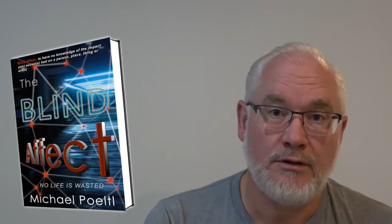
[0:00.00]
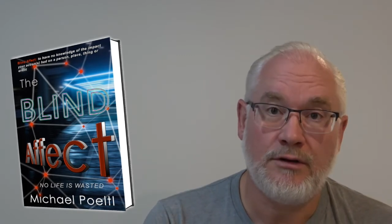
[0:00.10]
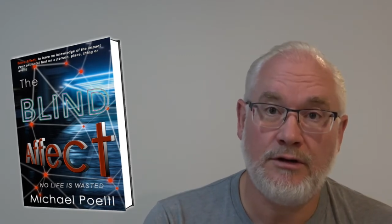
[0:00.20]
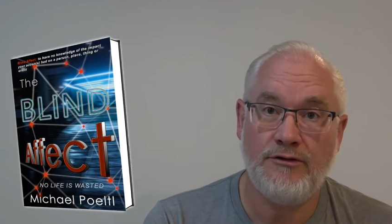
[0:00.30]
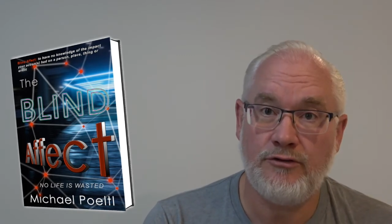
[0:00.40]

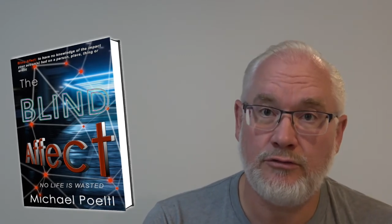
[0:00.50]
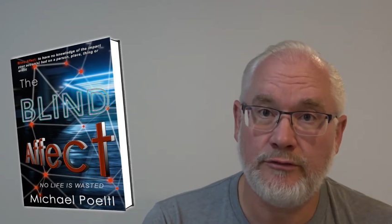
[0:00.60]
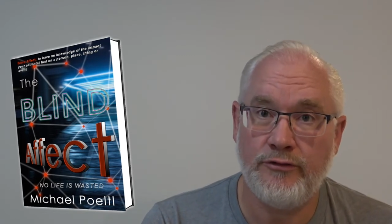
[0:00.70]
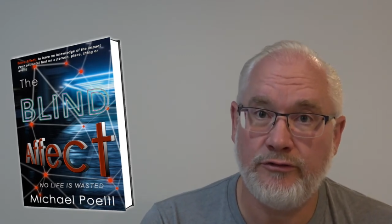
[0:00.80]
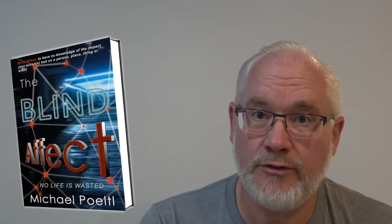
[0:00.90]
These two
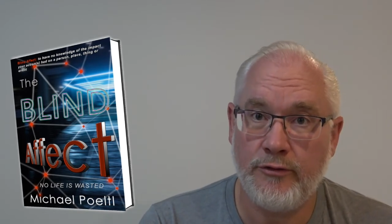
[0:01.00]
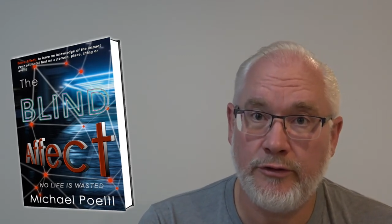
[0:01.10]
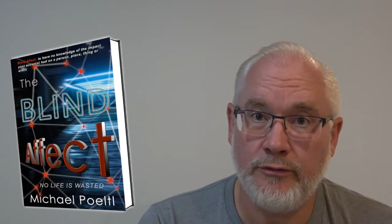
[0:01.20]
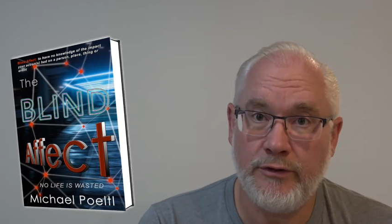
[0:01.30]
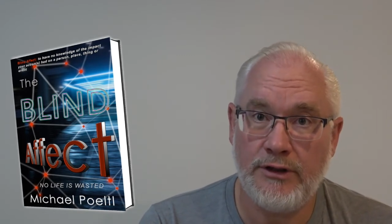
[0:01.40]
reviews I'm
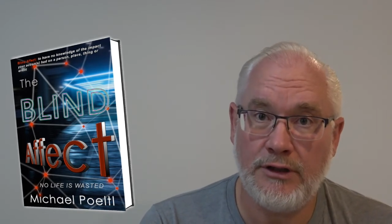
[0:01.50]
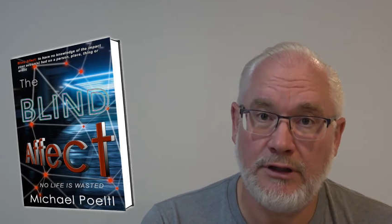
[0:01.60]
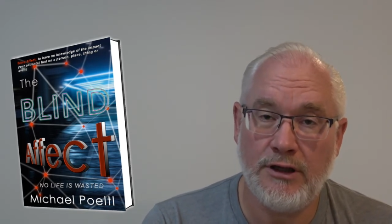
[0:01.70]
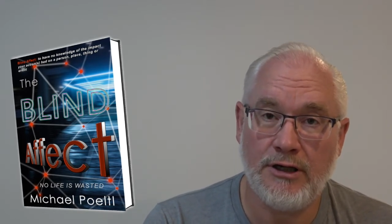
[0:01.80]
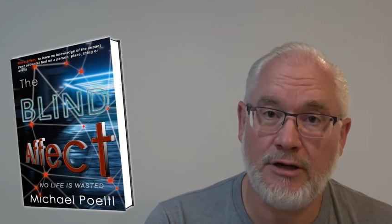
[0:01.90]
going to read
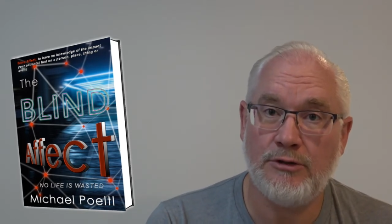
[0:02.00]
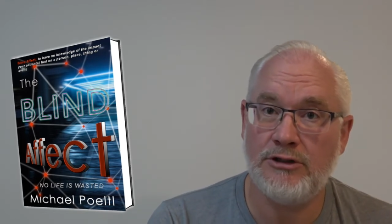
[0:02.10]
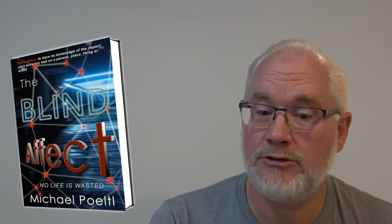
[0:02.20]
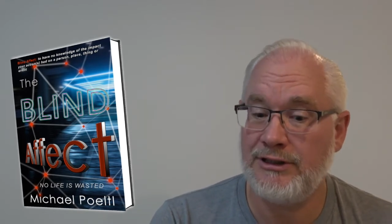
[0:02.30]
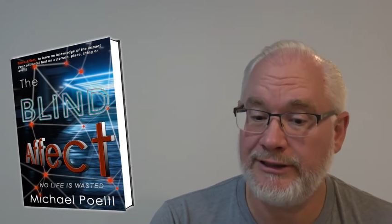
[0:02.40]
come a
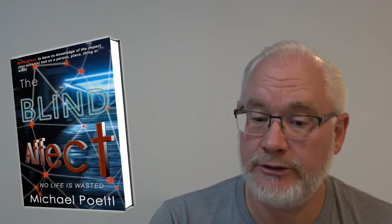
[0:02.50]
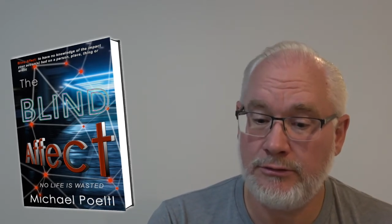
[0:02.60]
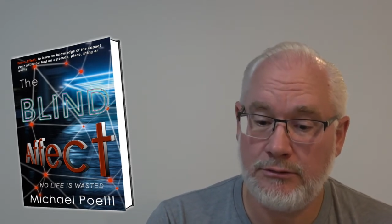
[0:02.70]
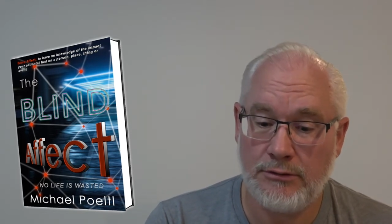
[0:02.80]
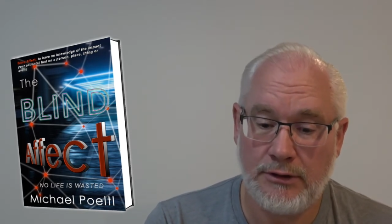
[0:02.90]
little later